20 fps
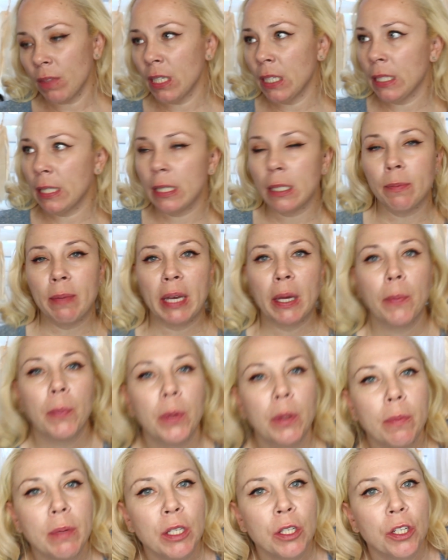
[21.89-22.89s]
This is Makeup
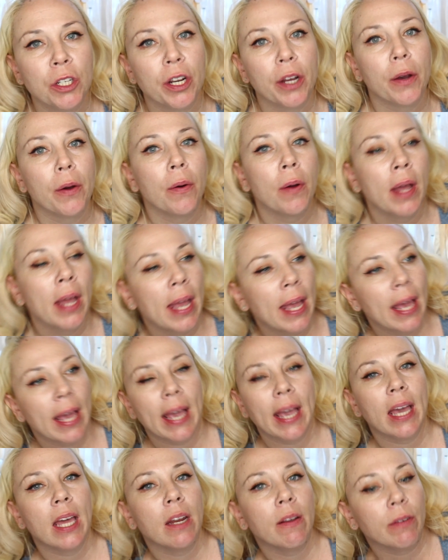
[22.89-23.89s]
with Miss Jo,
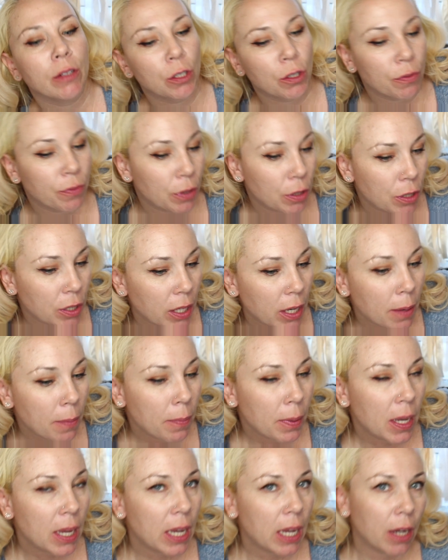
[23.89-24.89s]
and if it's your first time
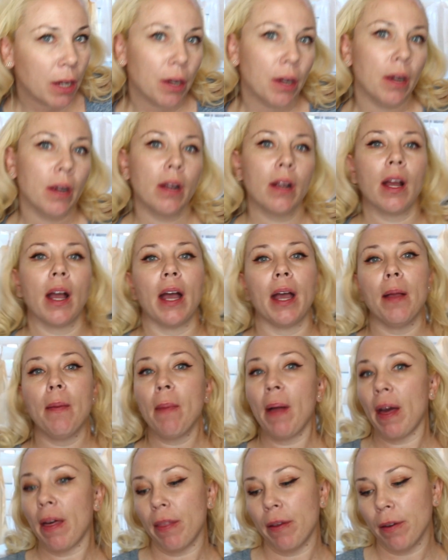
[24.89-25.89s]
here,
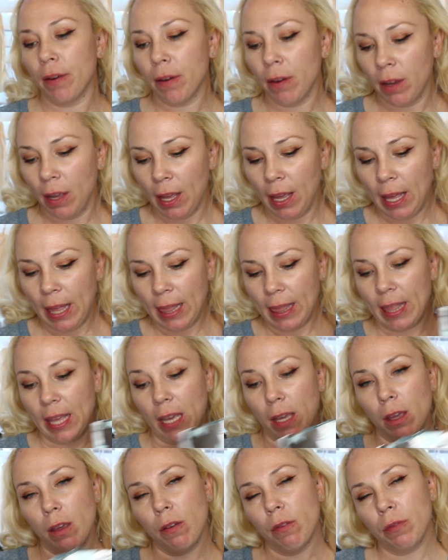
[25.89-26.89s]
I'm Heather.
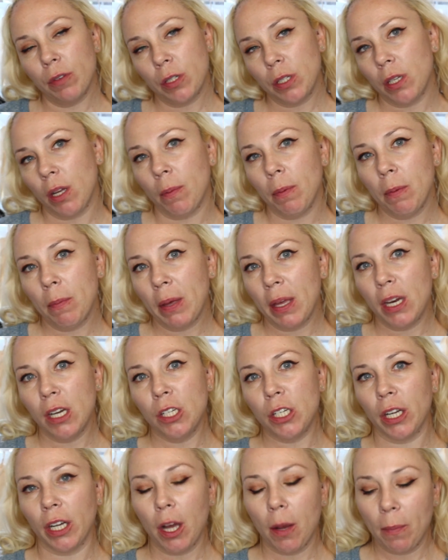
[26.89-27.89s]
Thank you for stopping by to
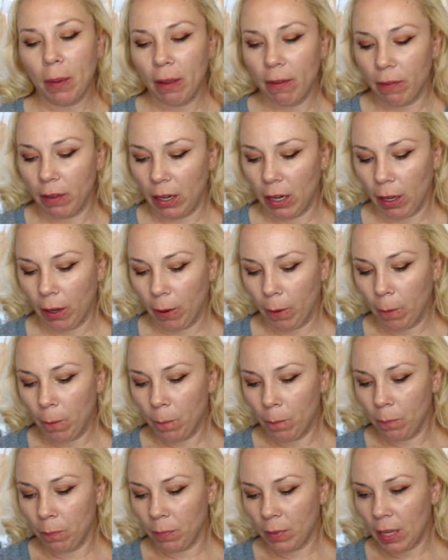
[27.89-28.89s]
check out my
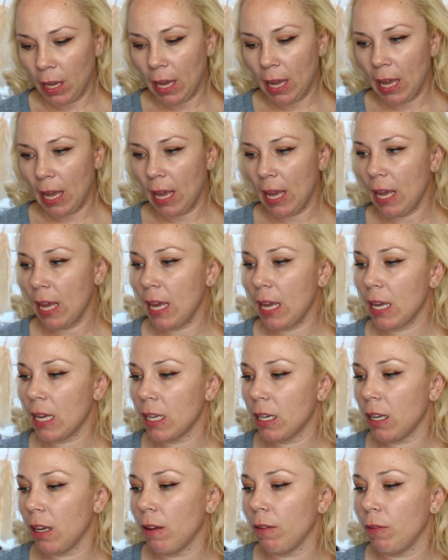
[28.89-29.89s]
video,
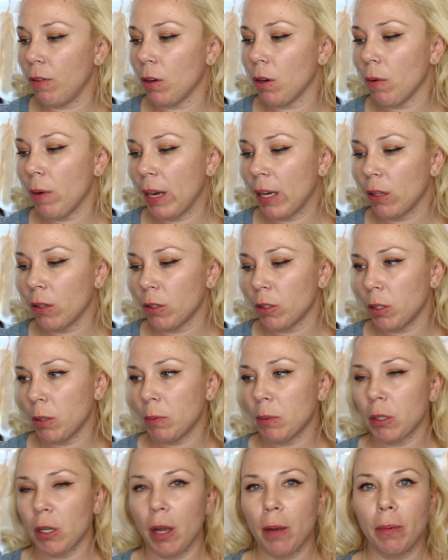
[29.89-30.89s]
and if you're a regular
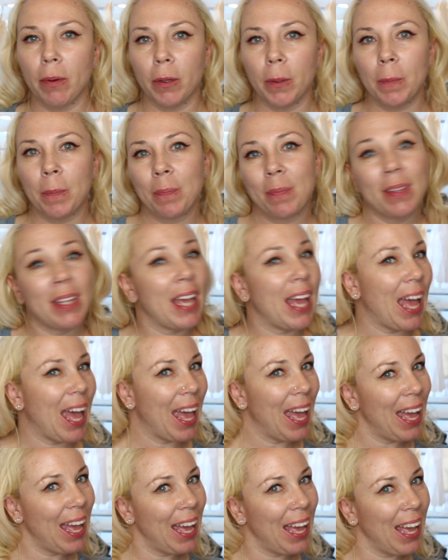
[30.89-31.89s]
subscriber,
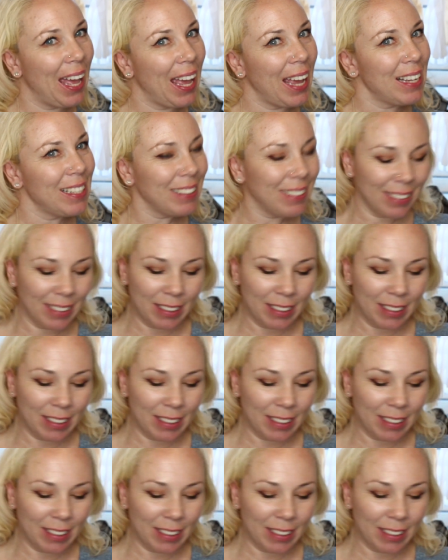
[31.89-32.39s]
hey!